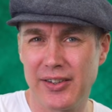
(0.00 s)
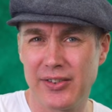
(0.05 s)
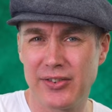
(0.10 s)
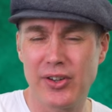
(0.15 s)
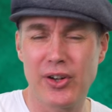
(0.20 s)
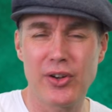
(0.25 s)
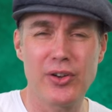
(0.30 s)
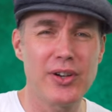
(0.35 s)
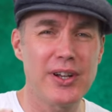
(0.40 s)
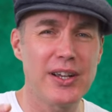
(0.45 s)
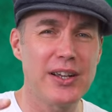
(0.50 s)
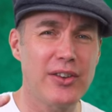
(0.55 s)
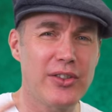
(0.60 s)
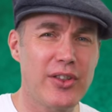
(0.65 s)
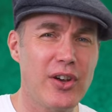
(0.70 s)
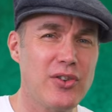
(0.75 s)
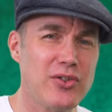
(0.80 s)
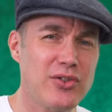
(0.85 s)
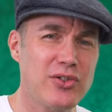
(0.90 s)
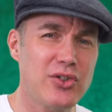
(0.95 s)
So
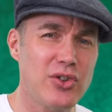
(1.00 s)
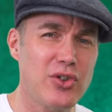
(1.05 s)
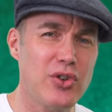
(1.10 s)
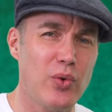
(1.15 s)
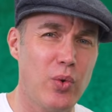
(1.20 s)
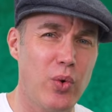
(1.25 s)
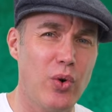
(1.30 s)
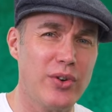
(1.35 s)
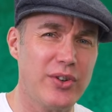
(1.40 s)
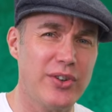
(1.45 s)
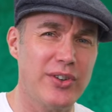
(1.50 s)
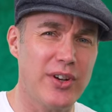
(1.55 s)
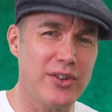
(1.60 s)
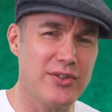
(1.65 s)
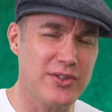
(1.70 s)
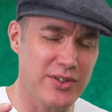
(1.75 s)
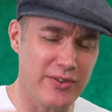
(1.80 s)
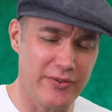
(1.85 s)
those two quarter notes,